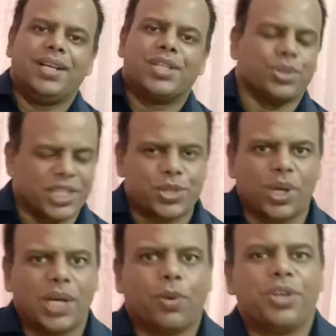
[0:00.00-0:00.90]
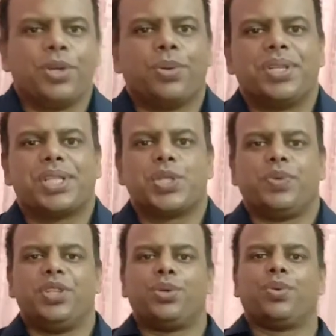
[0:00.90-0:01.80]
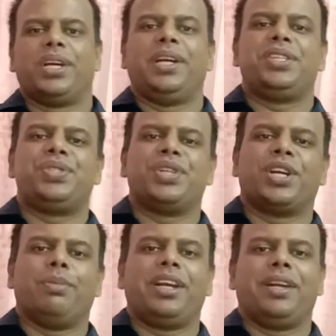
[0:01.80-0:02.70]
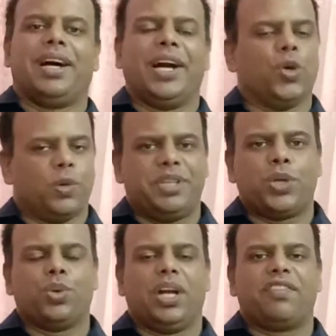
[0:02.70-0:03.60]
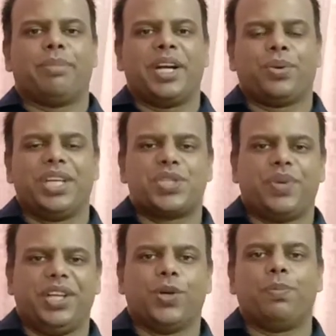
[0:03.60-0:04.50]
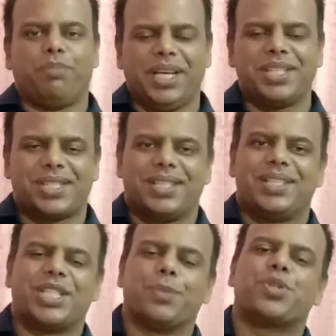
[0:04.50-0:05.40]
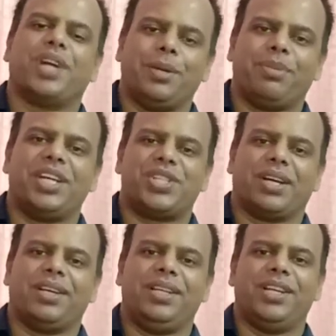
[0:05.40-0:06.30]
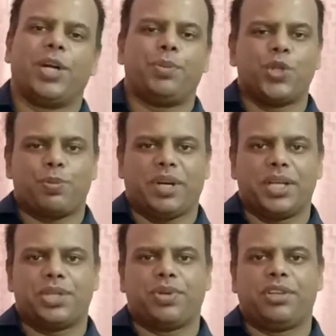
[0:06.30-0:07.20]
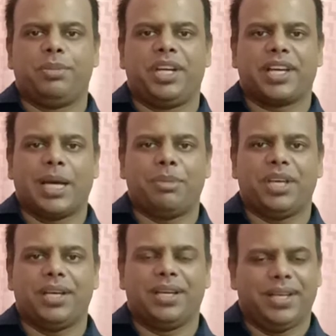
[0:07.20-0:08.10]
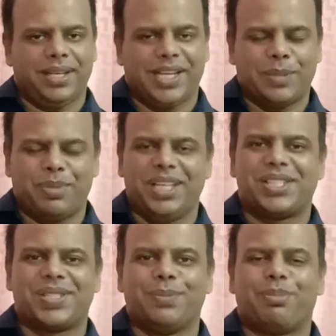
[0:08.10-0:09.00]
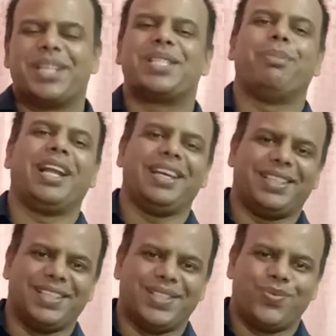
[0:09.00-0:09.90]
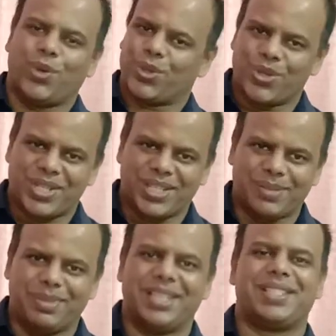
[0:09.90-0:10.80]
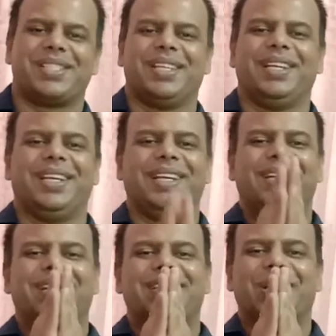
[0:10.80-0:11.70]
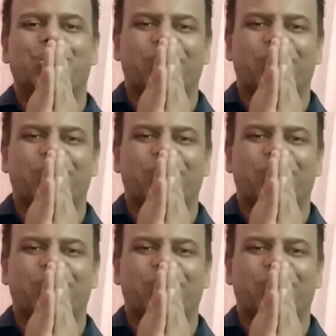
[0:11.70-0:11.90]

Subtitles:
So that's all I wanted to discuss with you today, ladies and gentlemen. I hope that you loved my today's video. Please subscribe my channel, ER Piyush Pandey, Trainer B.Tech MBA, and please press the bell icon for constant updates. Thank you